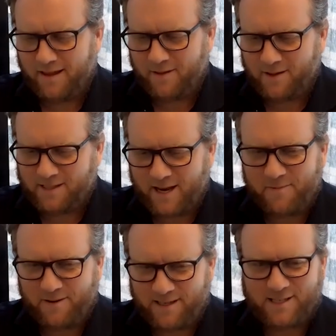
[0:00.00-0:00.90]
The
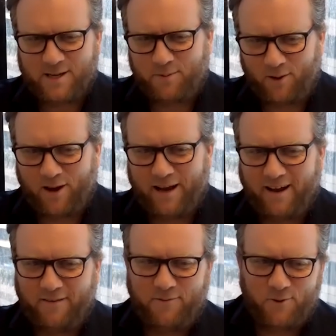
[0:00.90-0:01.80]
same doesn't apply,
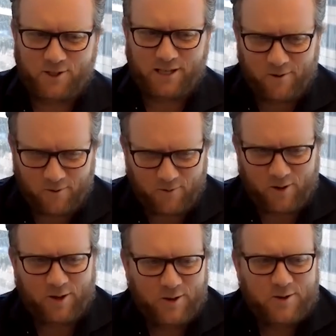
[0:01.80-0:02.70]
unfortunately, or
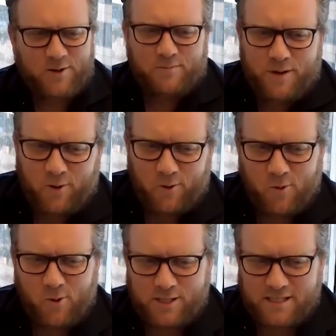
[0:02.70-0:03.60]
for better or
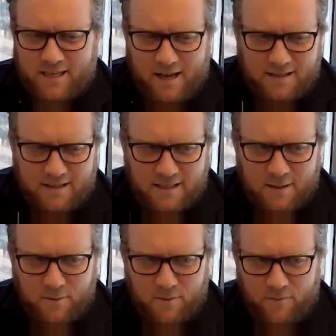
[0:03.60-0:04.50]
worse, to
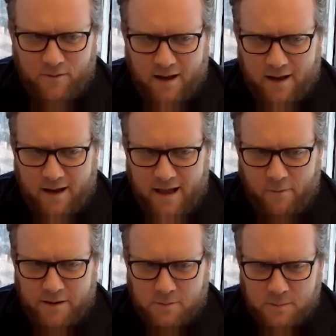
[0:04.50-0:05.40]
some of
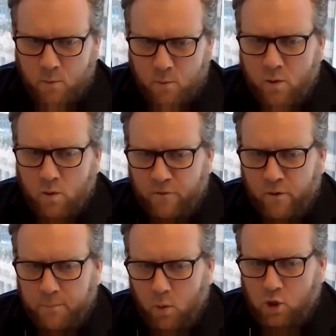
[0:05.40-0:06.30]
our estimates. I mean, we were
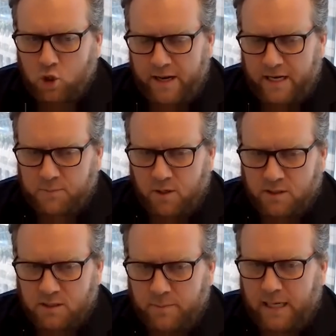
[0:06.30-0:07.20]
very bullish on house
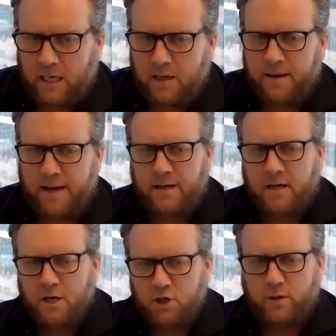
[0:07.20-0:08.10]
prices, to be clear, made
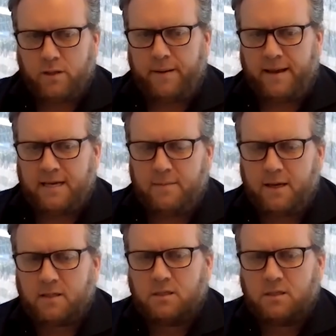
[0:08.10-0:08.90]
during the pandemic.